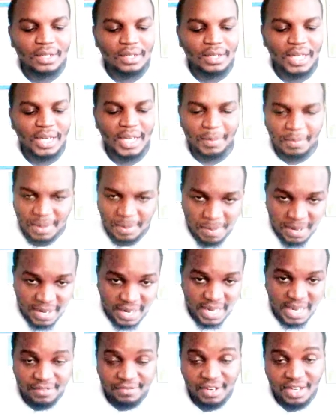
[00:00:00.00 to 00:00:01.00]
let me
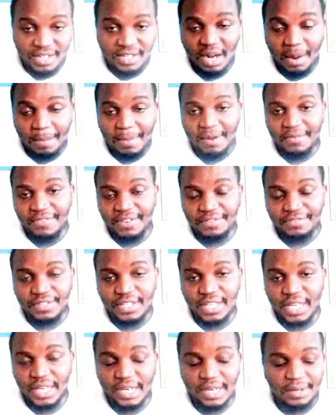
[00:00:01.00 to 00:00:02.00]
begin verse number
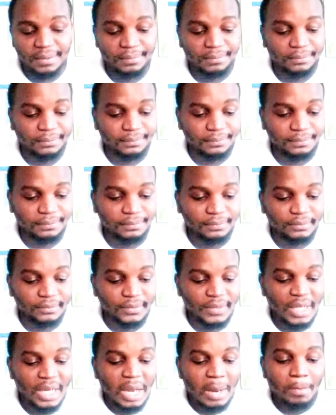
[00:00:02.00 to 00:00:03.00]

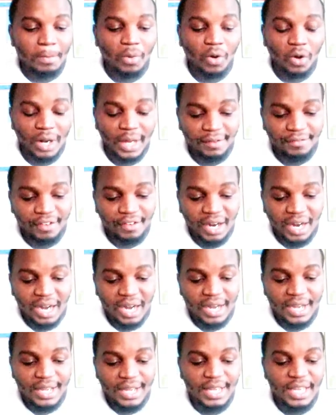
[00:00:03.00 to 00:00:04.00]
15.
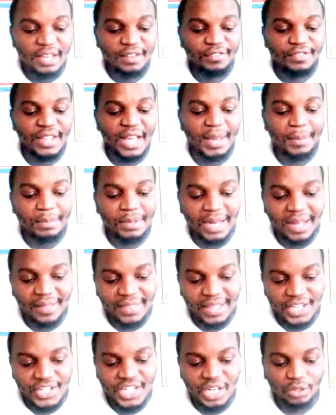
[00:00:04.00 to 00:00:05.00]
Moreover, if thy
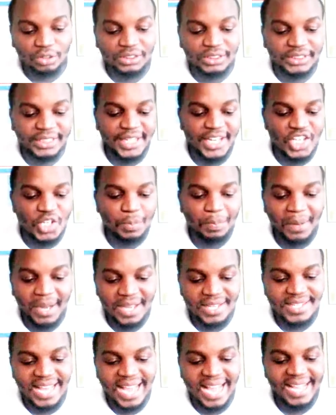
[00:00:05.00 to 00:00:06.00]
brother shall
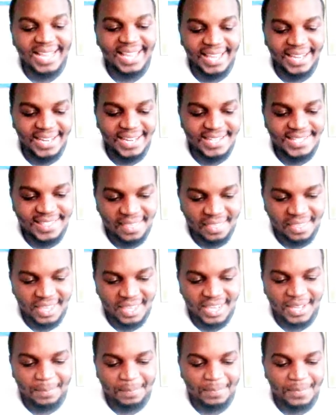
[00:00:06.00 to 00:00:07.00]
trespass against
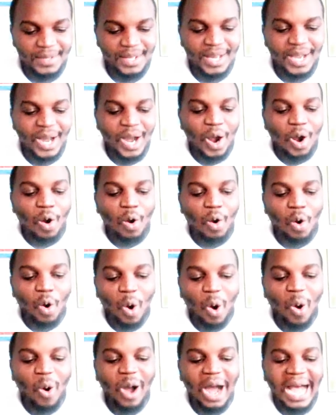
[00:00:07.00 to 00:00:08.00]
thee,
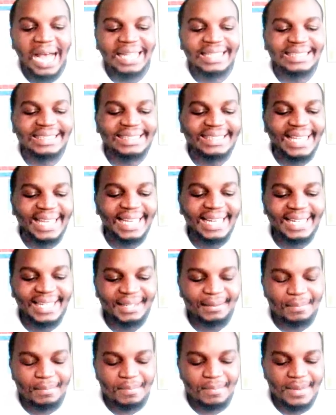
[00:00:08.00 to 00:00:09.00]
go and tell
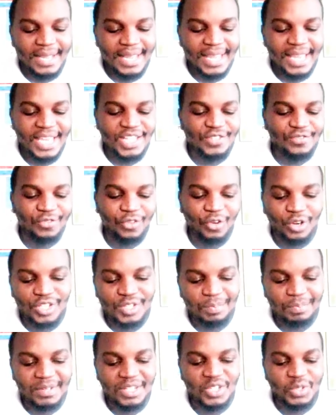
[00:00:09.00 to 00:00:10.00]
him his
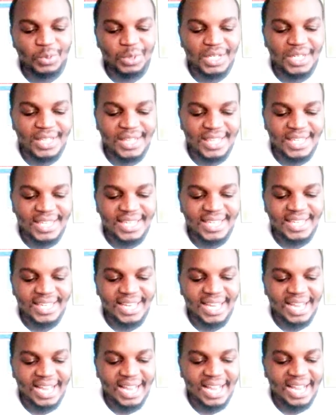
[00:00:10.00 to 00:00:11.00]
fault between thee
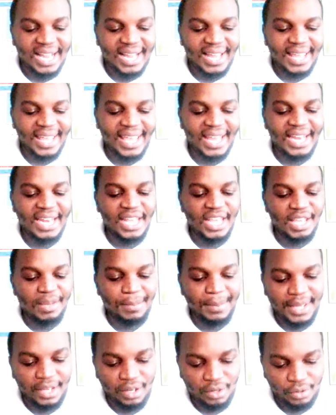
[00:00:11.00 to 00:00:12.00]
and
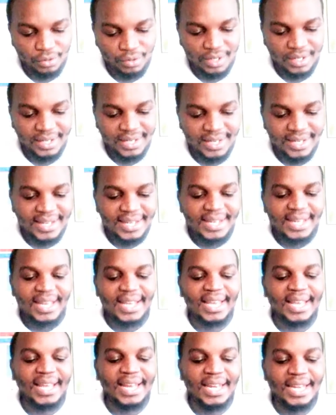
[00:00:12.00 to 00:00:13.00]
him alone.
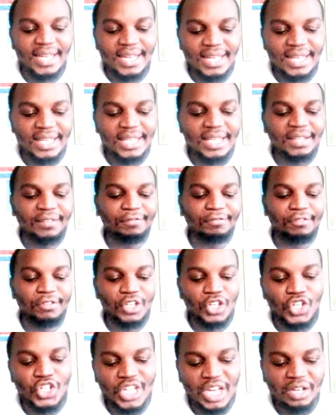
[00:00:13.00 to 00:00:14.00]
And if
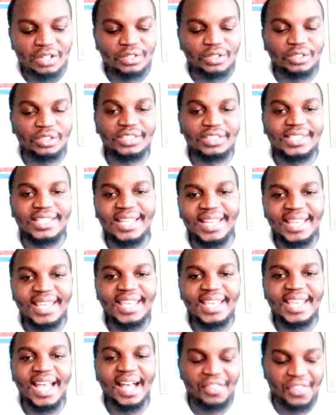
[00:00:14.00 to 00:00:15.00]
he shall not
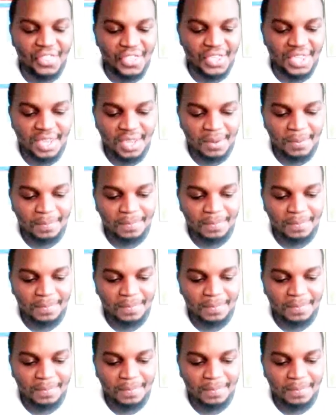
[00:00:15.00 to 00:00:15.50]
hear thee,